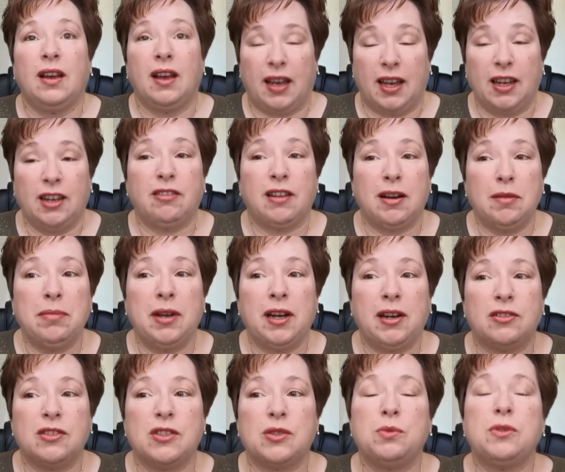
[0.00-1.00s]
Our
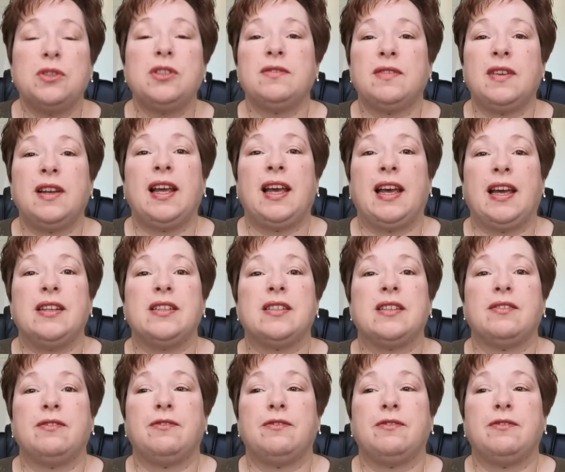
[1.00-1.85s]
grandparents would have led